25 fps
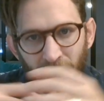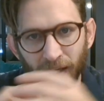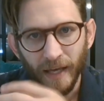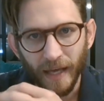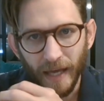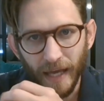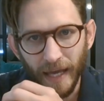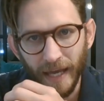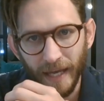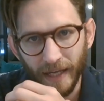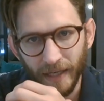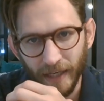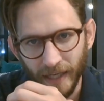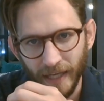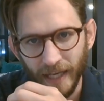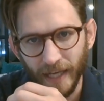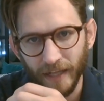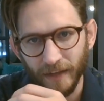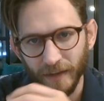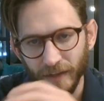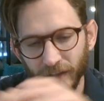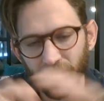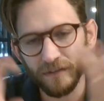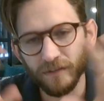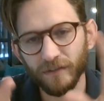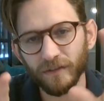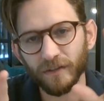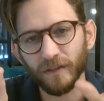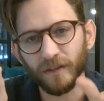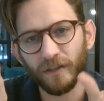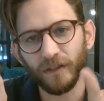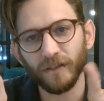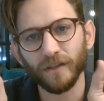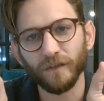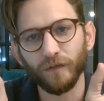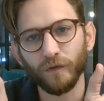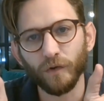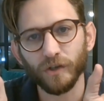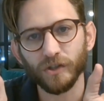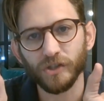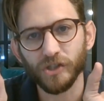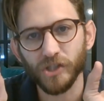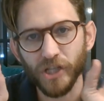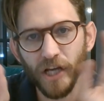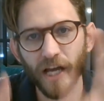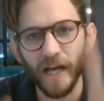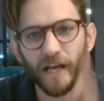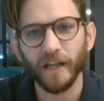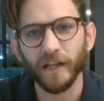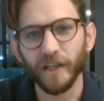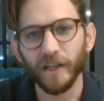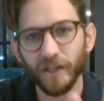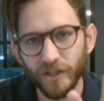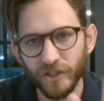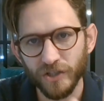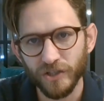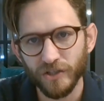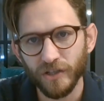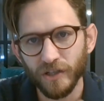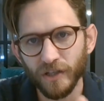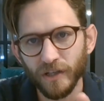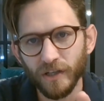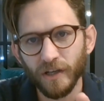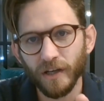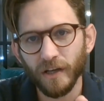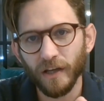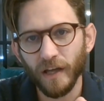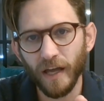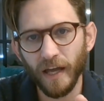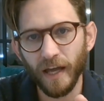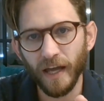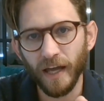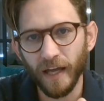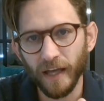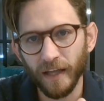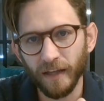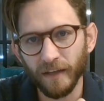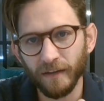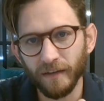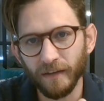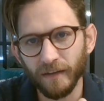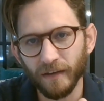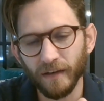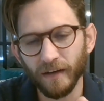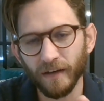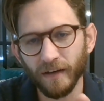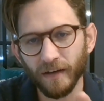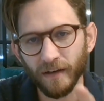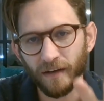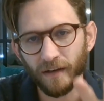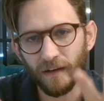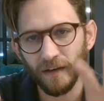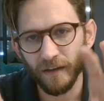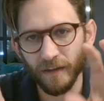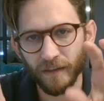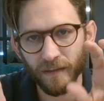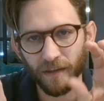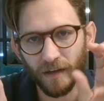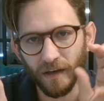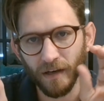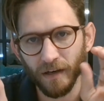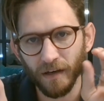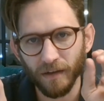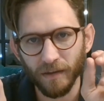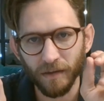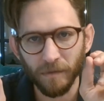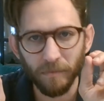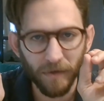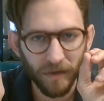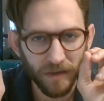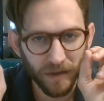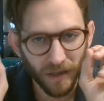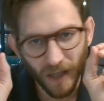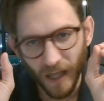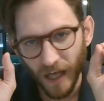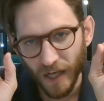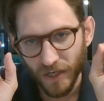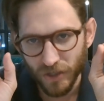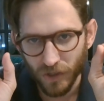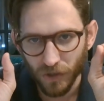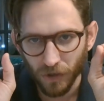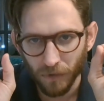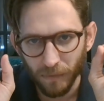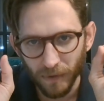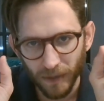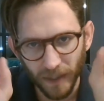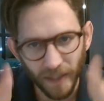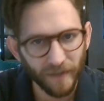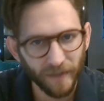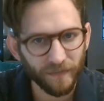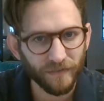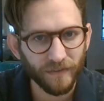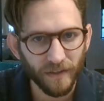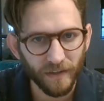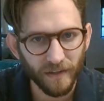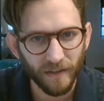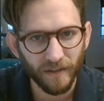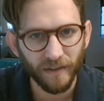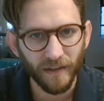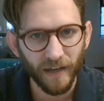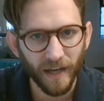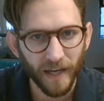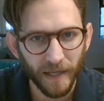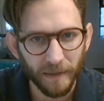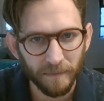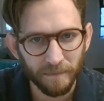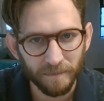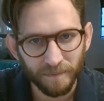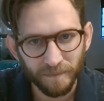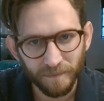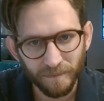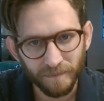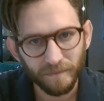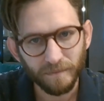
And again, these these of course challenged and uh, the the mythological beliefs at the time,